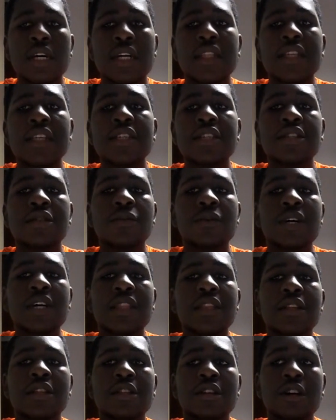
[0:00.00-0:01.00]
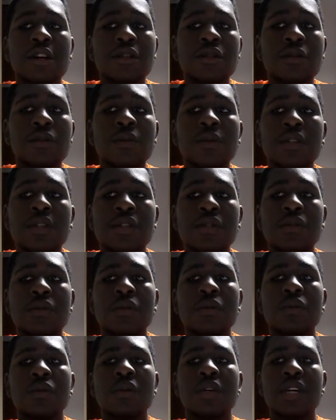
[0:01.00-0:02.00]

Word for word: and this is where the turtle wants to.